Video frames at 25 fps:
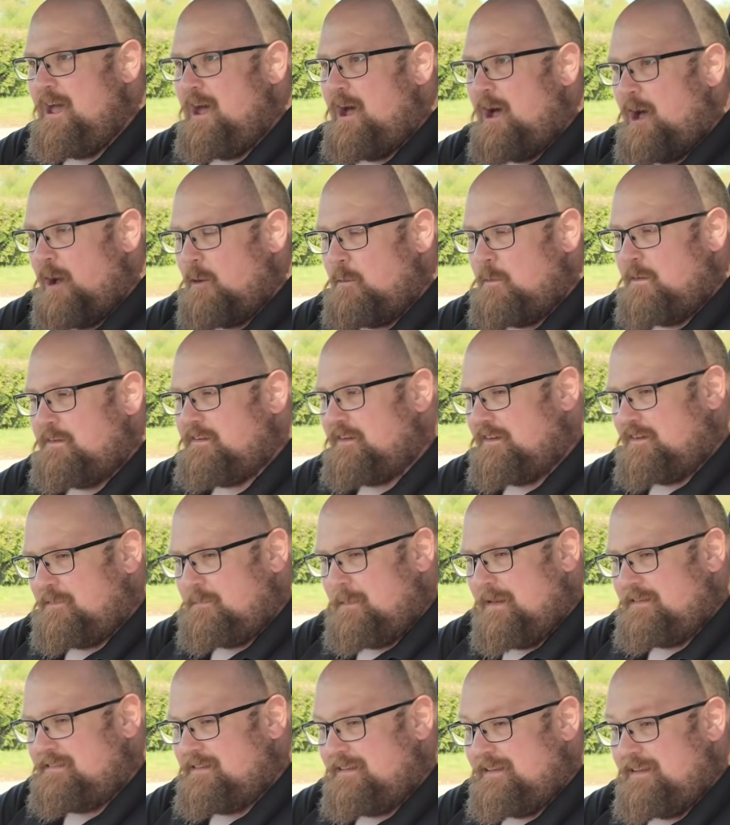I was
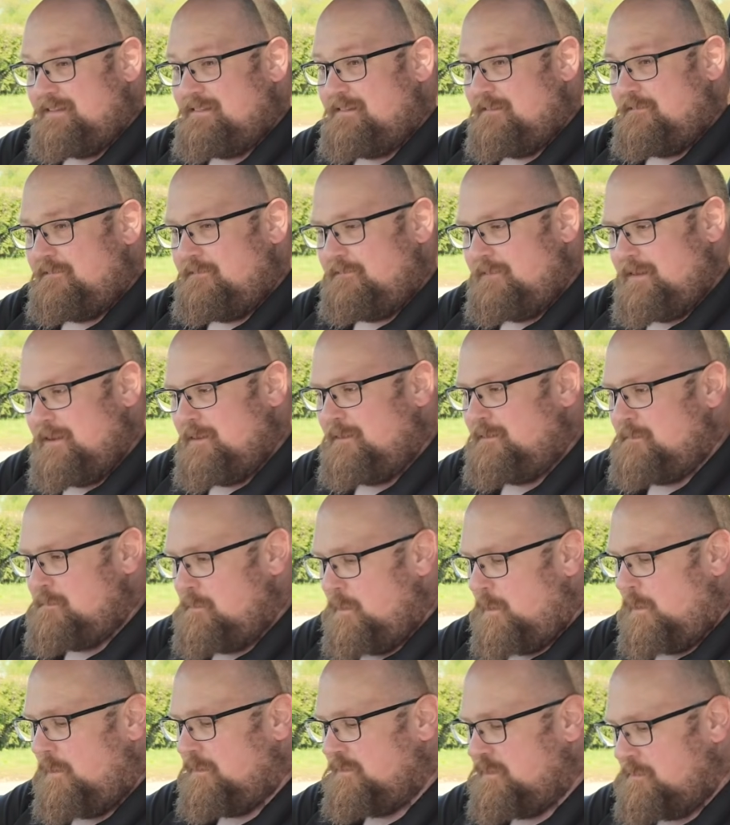expecting it to feel
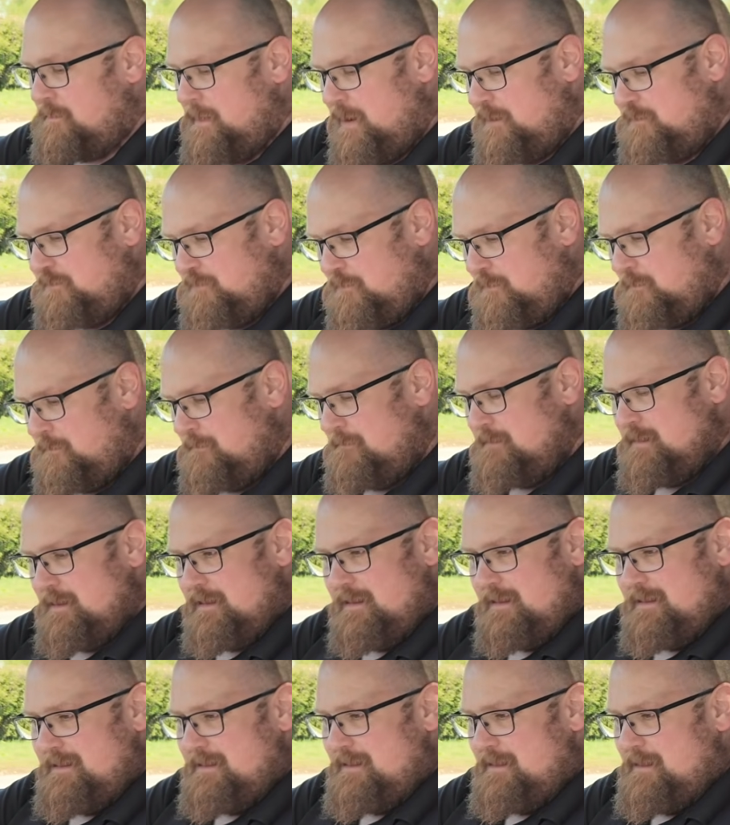more special,
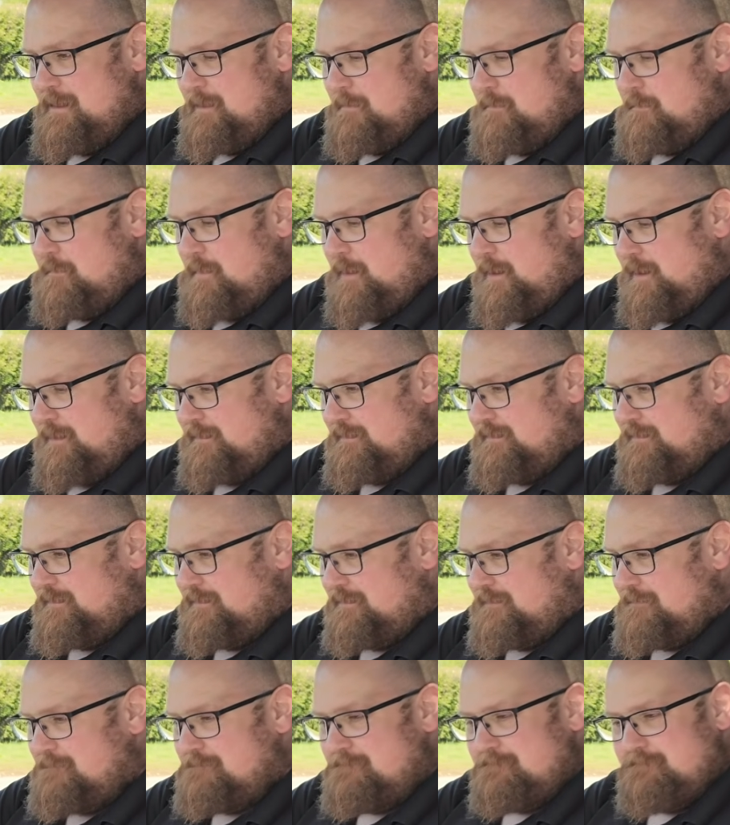
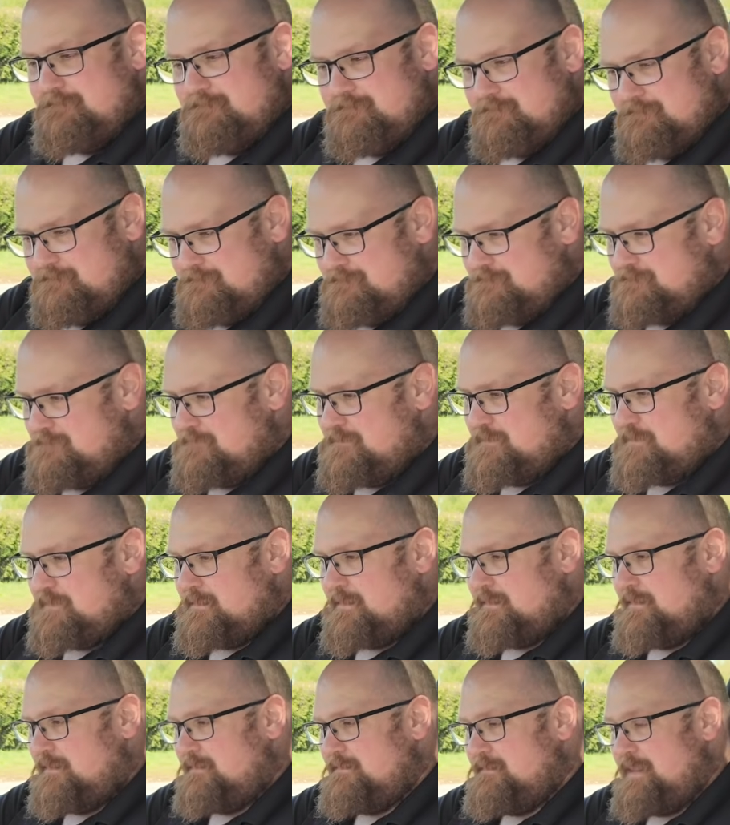but
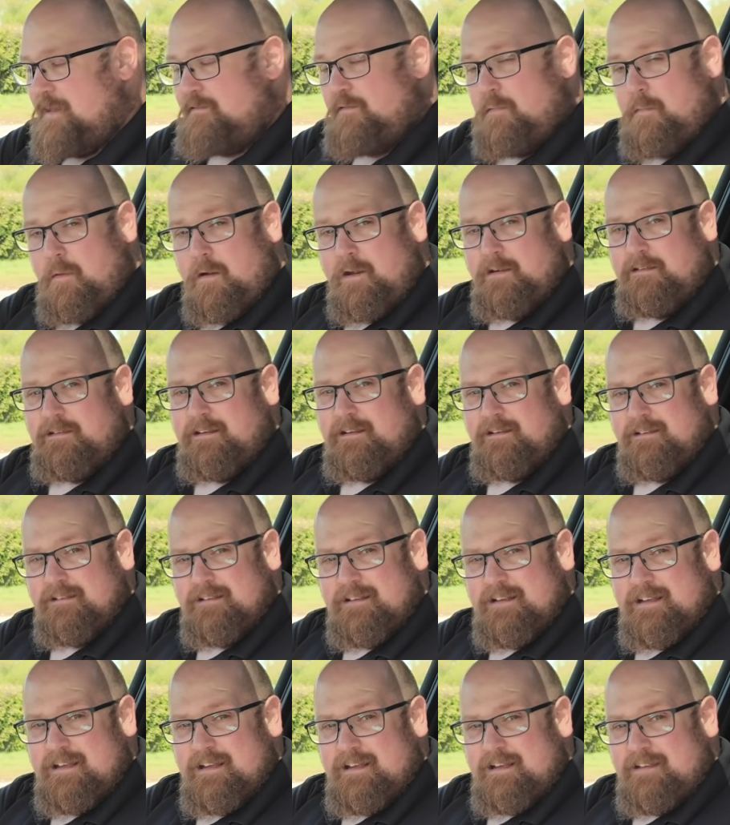never mind.
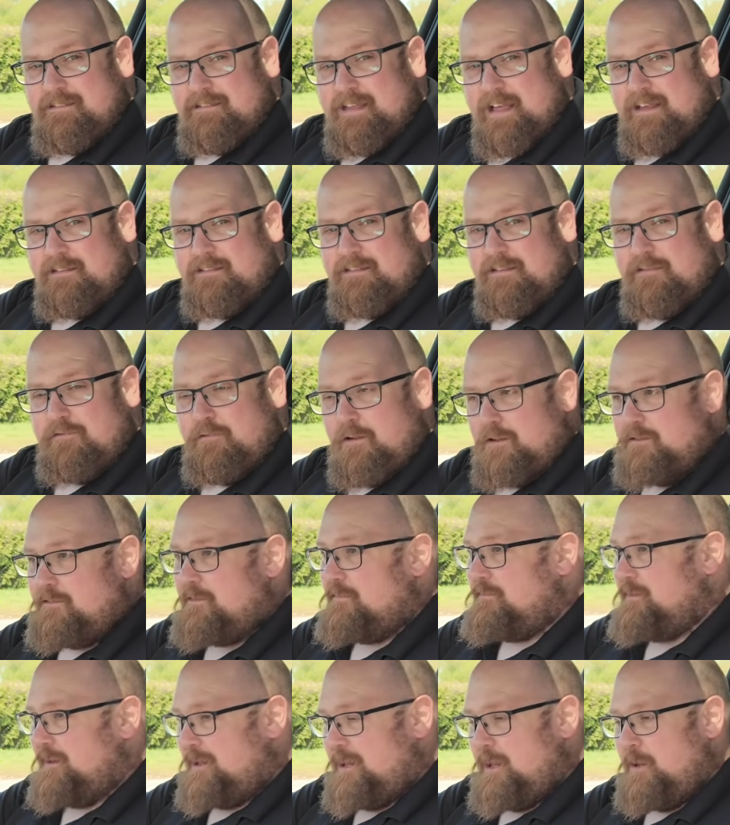That's the front
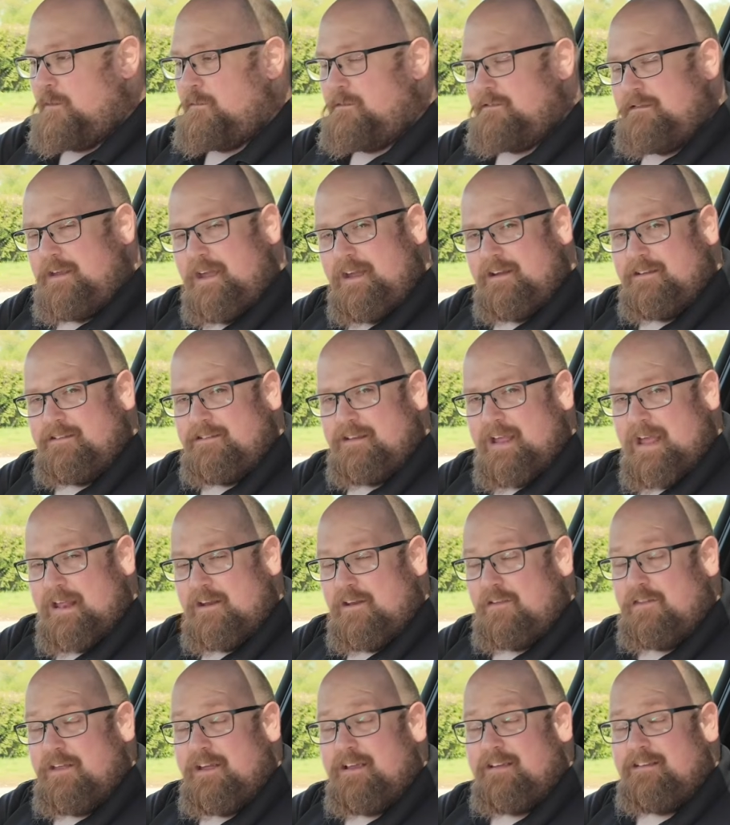of the Q6, and
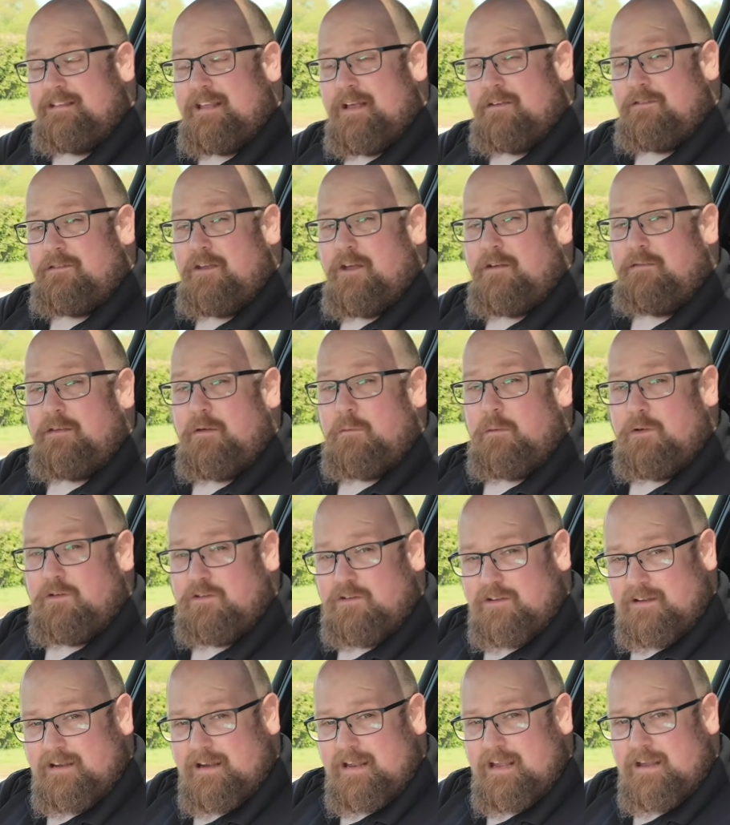I think it's now time that we
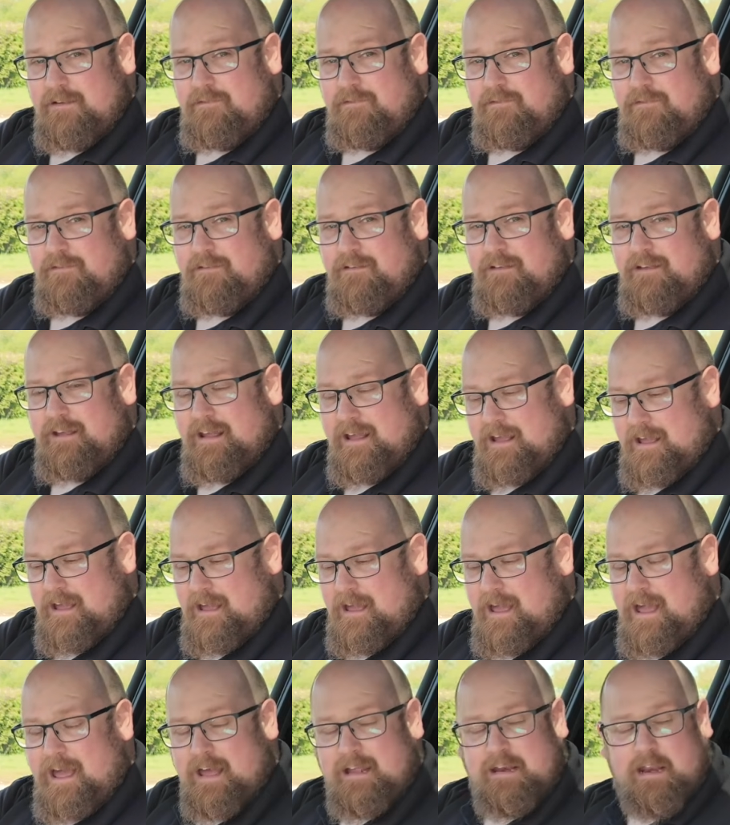should leave
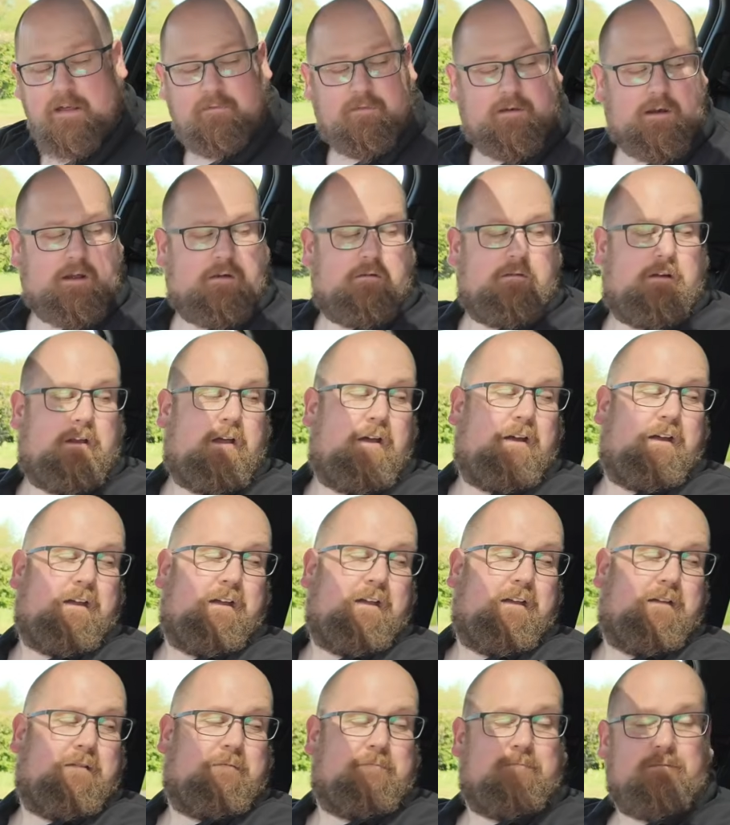here and have a little look
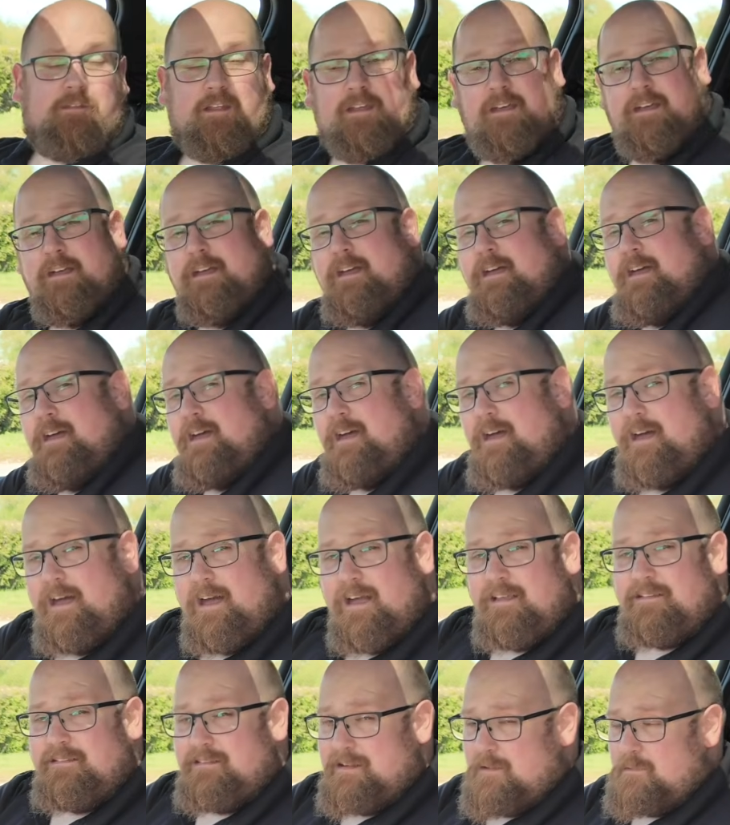
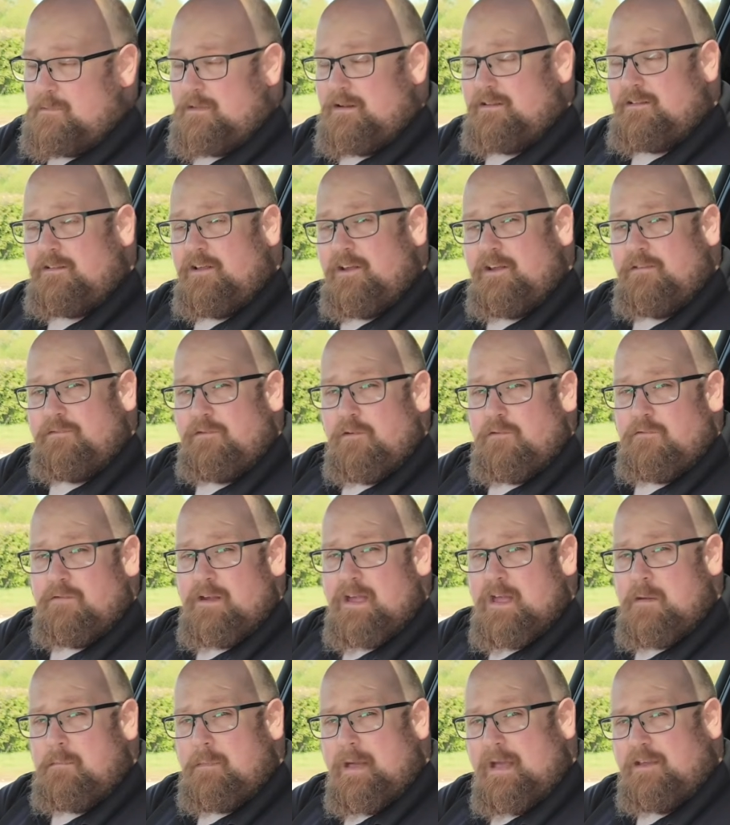and see what it's like for
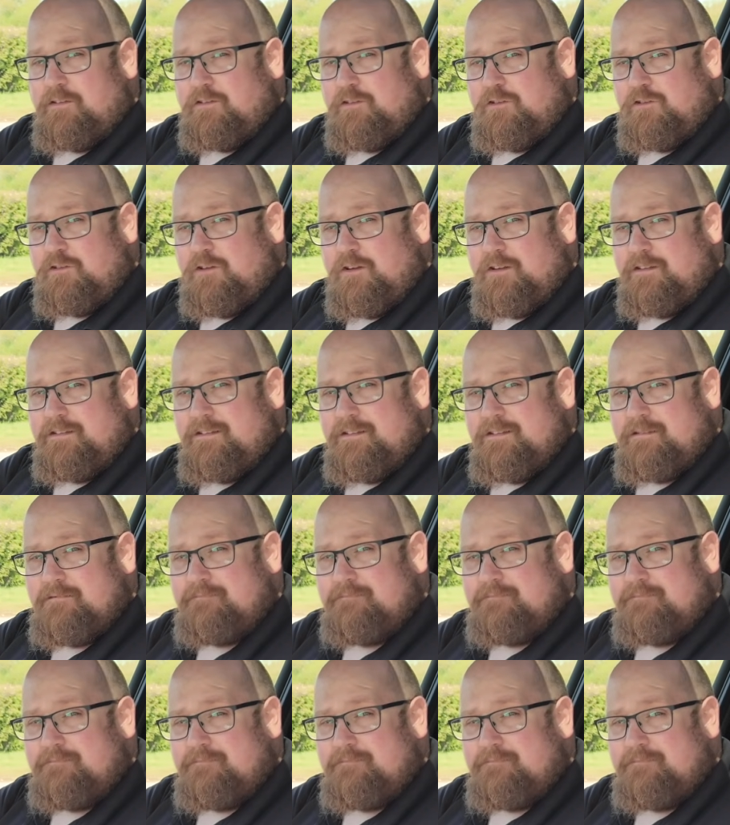rear passengers.